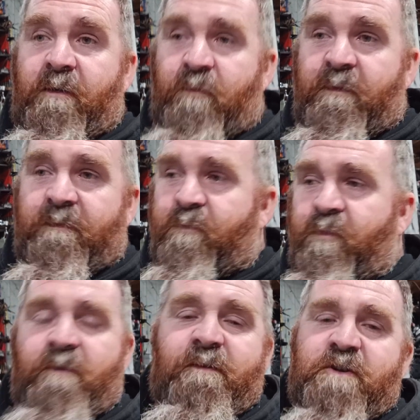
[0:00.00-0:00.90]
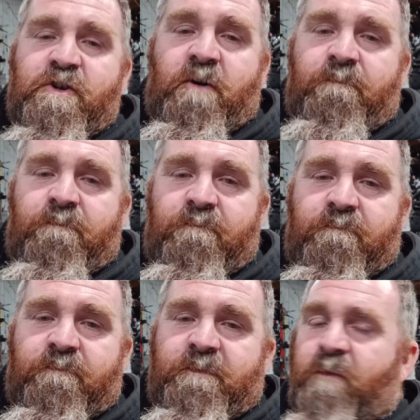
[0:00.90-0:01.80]
We're in the shop,
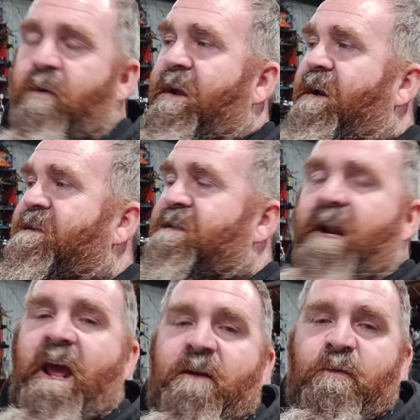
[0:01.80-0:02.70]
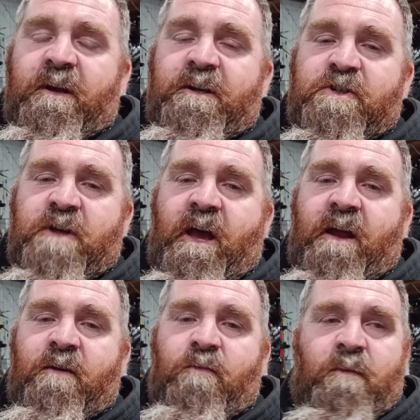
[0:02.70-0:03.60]
so we're going to sit down and we're going to
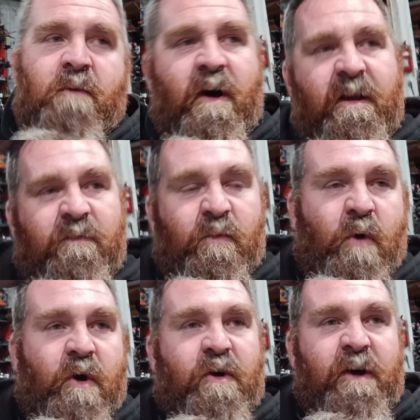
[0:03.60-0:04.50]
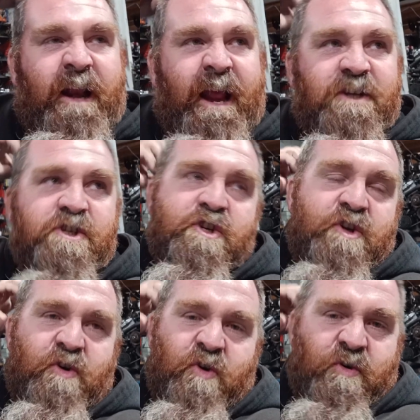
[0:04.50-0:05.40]
chat, and we might work on an
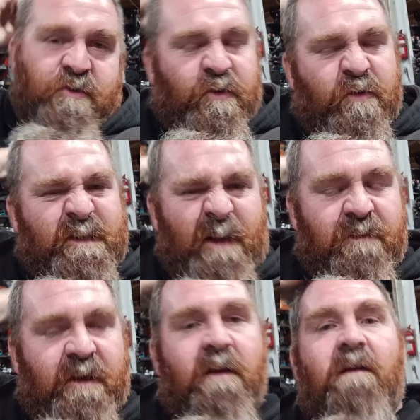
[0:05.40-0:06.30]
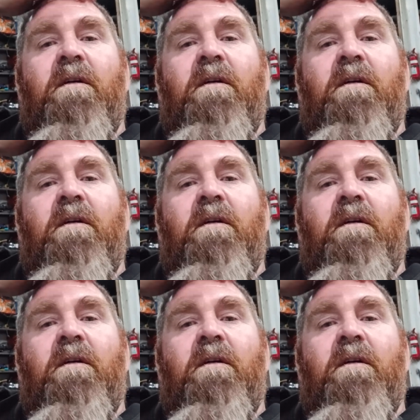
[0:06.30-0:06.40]
engine or do something.